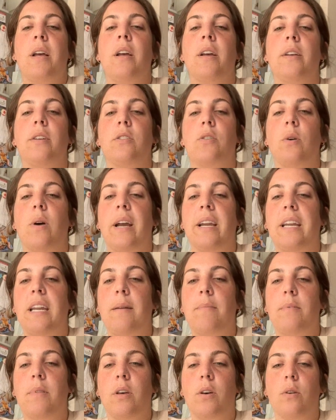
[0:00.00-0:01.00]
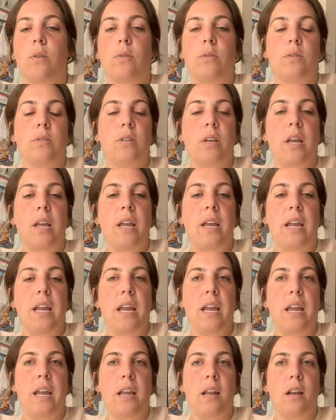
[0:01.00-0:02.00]
So I keep those
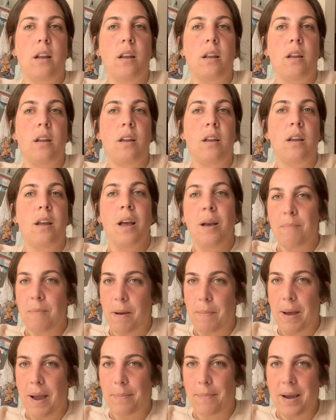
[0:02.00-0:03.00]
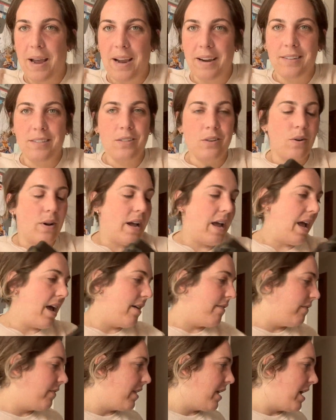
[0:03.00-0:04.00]
in my backpack, so I
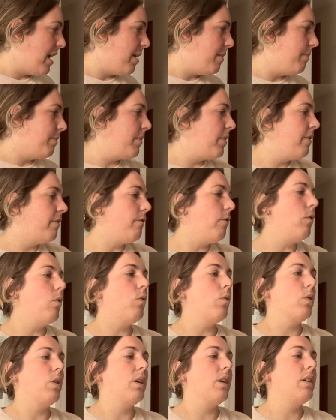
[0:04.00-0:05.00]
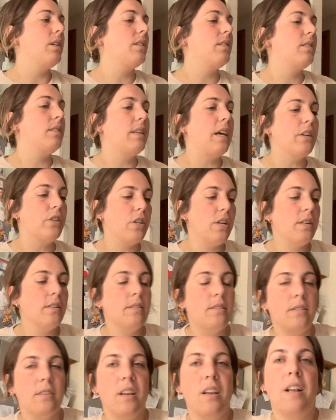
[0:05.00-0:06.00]
have them for
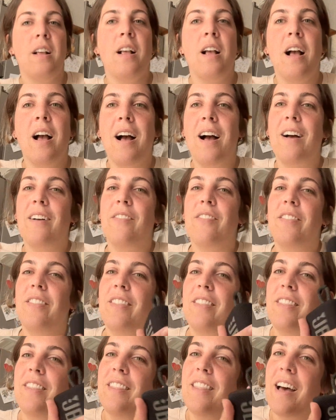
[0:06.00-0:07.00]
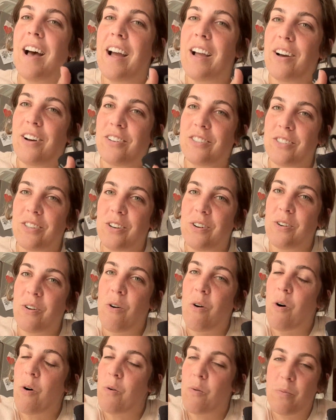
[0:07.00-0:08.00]
sessions. I also
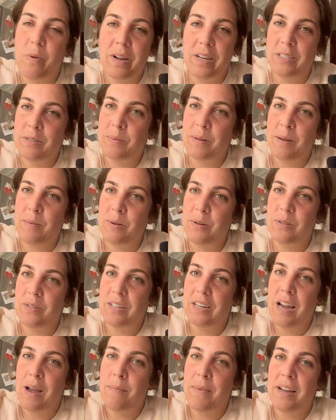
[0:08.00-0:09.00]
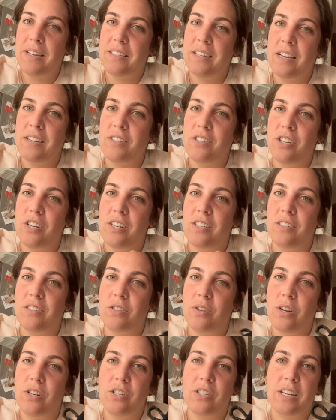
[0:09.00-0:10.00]
always play music at my session,
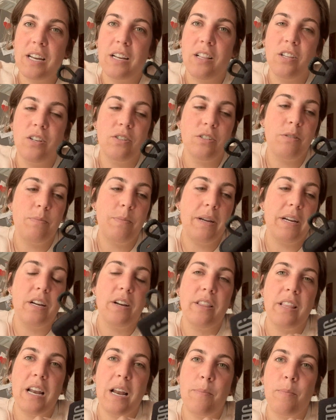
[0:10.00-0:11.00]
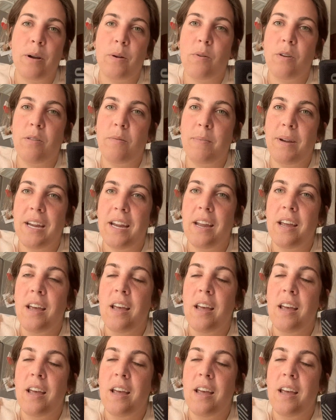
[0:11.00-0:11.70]
so I just get a little speaker that I bring with me.